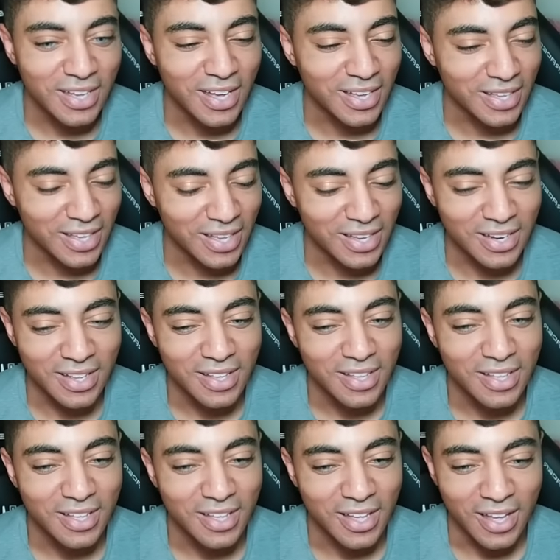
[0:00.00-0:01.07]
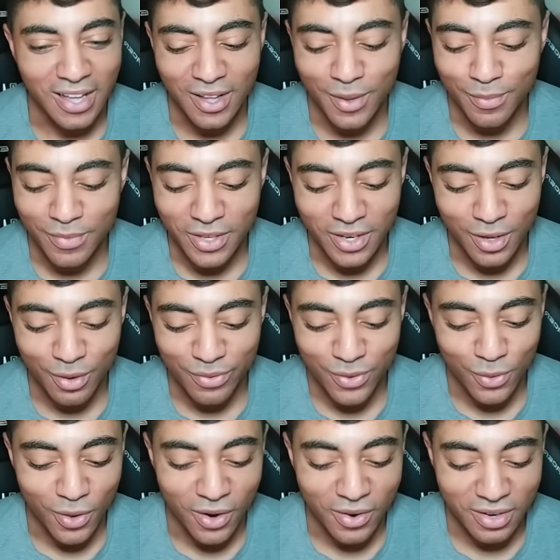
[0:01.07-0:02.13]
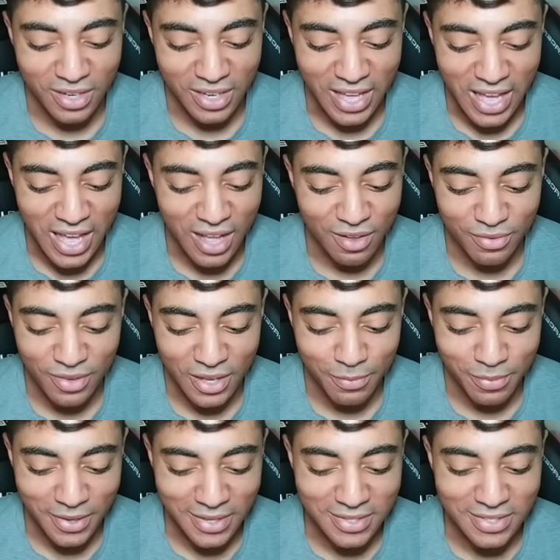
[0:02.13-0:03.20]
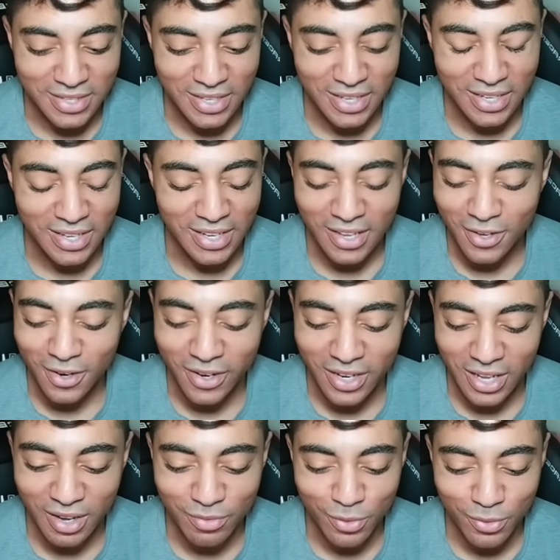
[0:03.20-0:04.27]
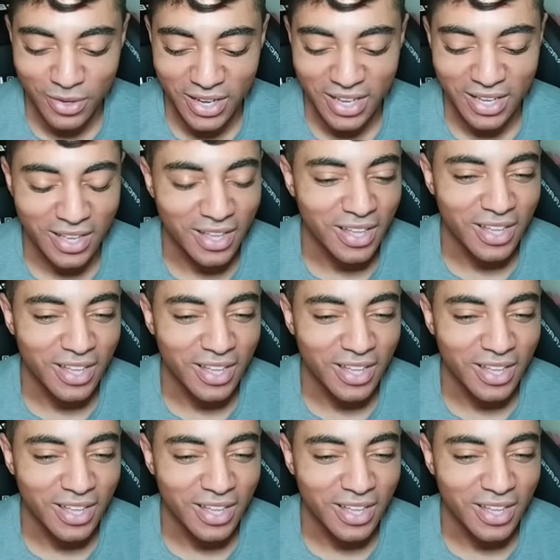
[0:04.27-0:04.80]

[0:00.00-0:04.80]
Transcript: Again, um, you know, if you already have a PC, you already have a rig,